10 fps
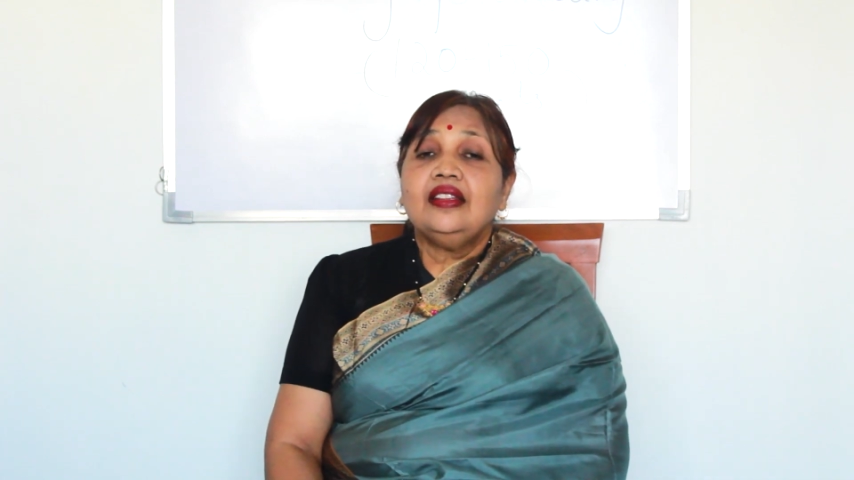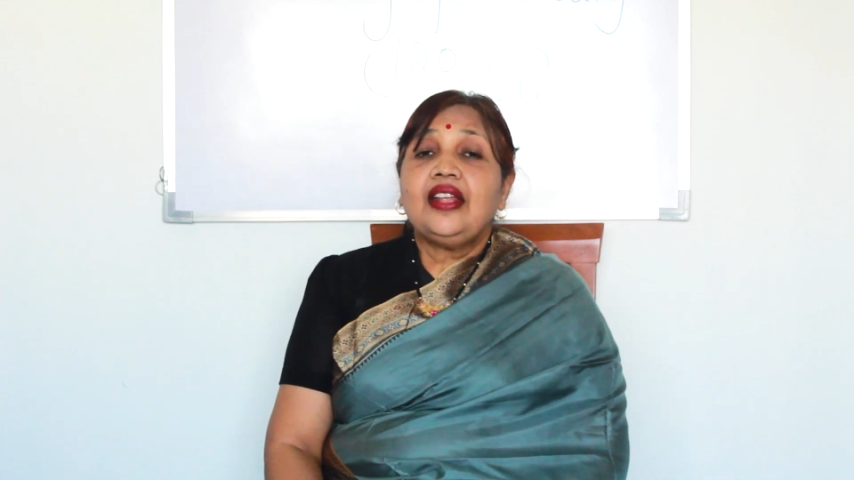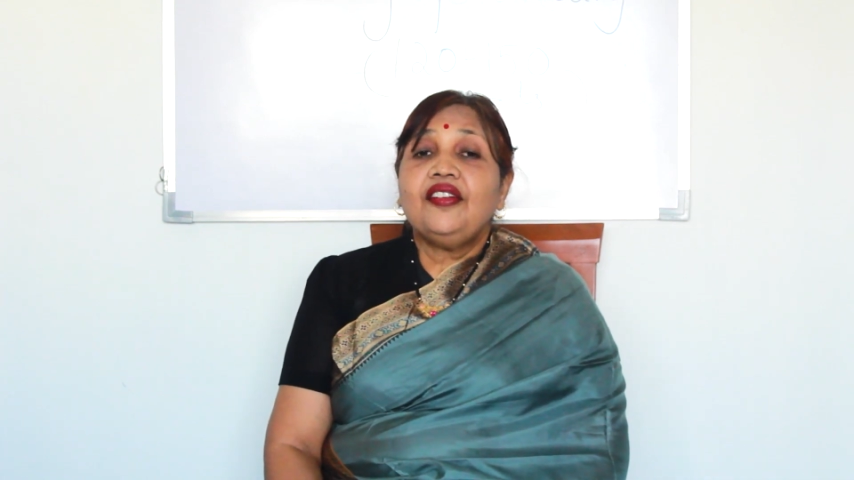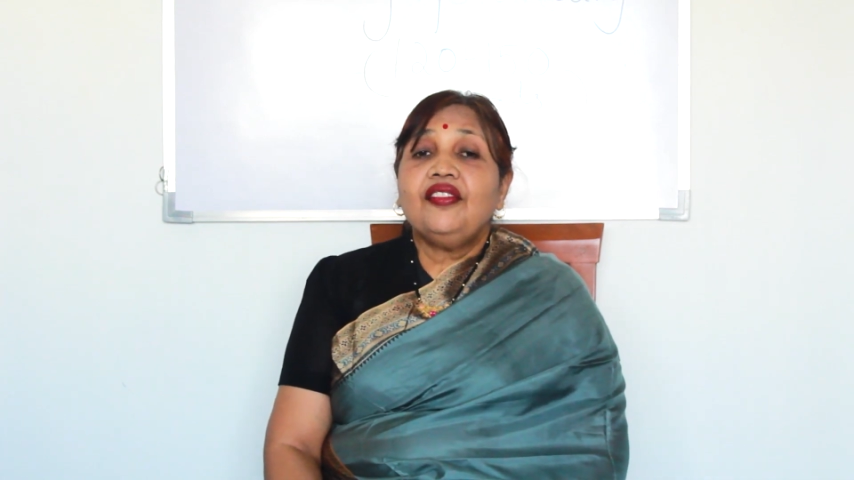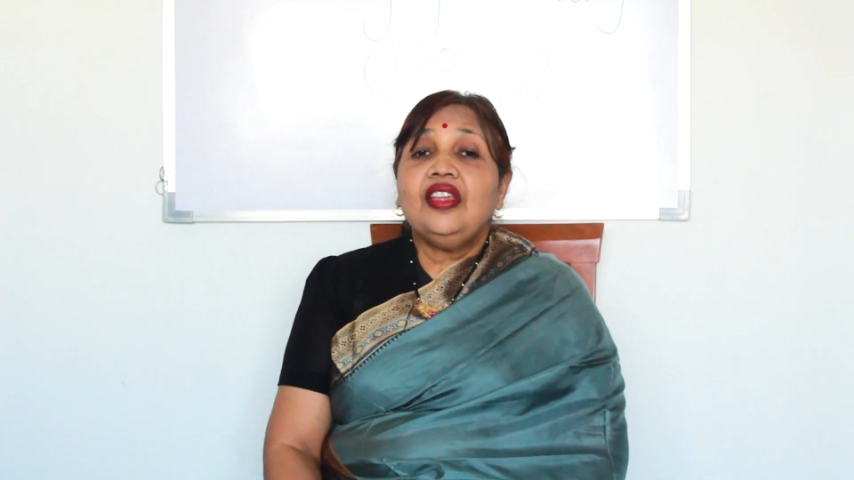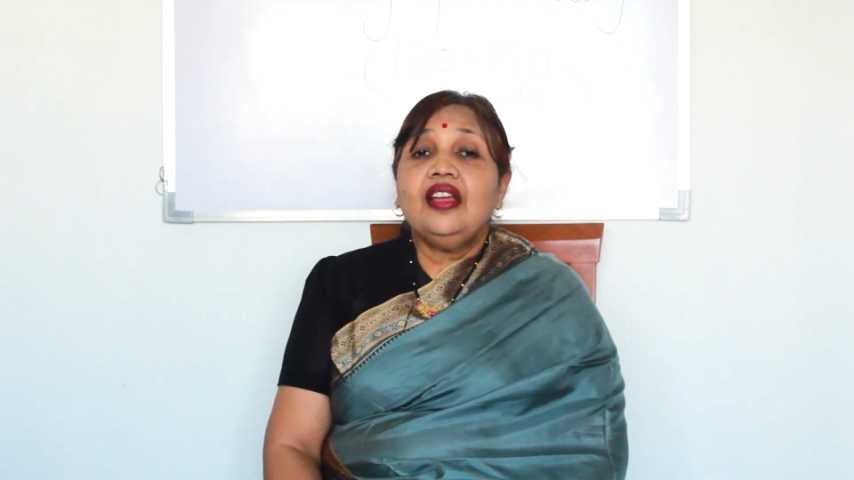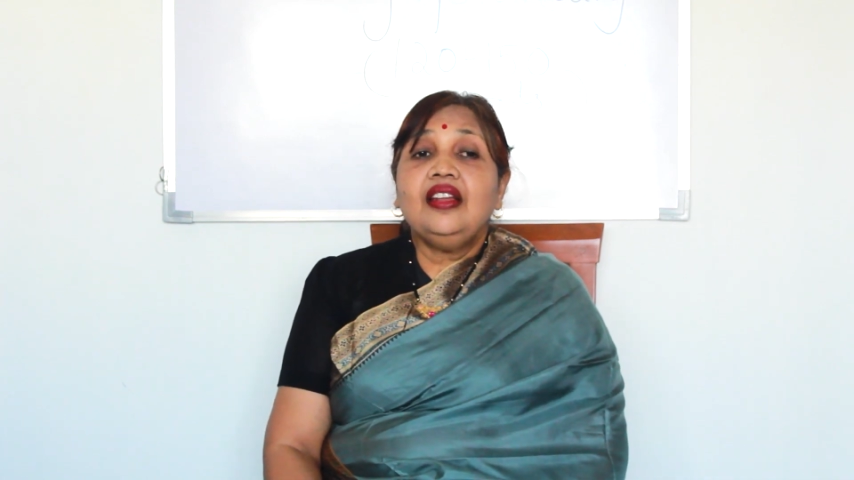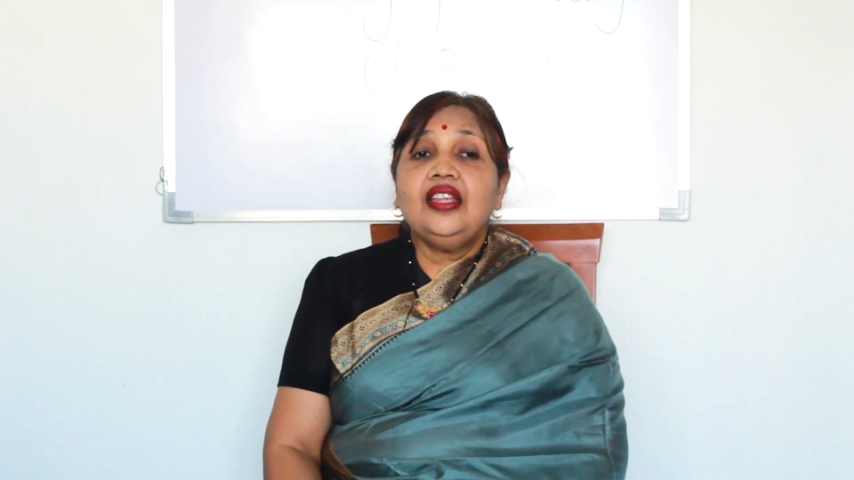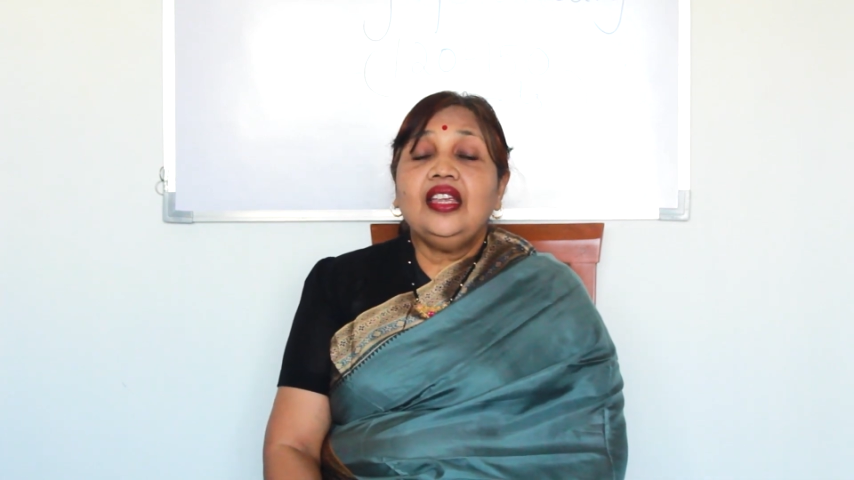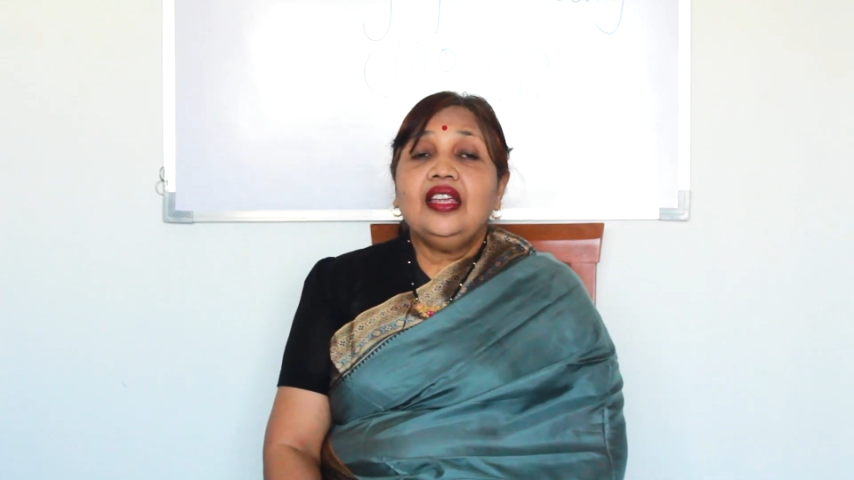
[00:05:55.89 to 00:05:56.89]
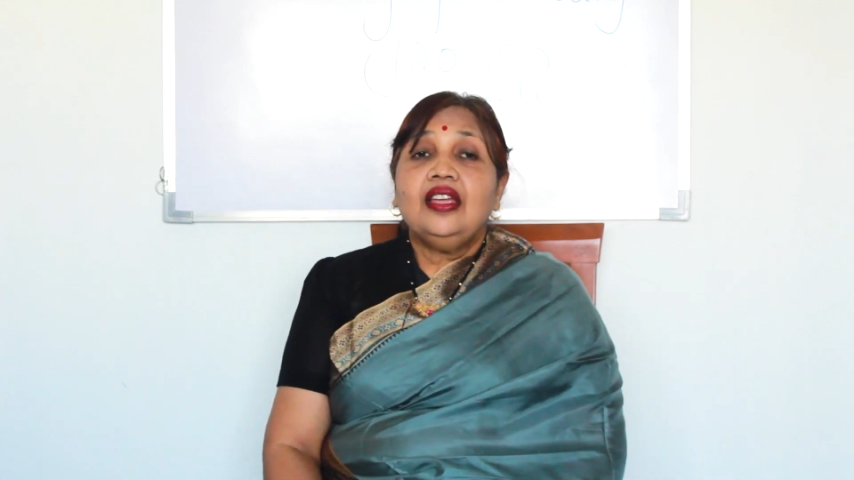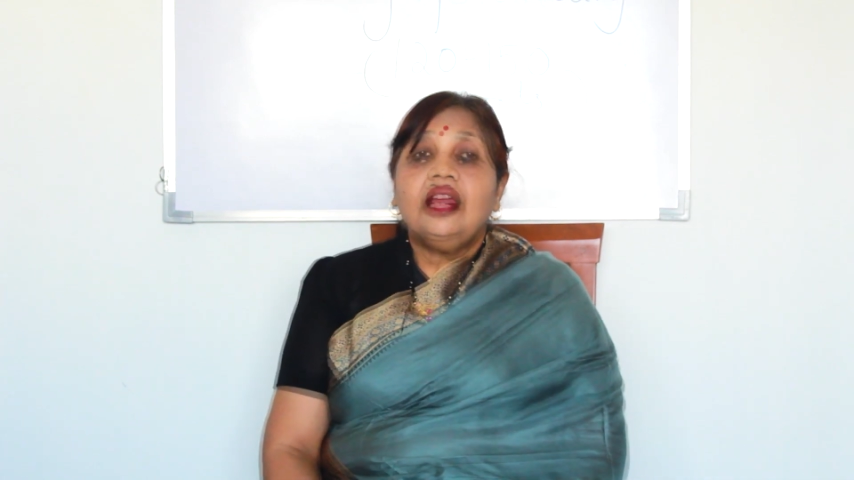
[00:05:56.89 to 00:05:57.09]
that really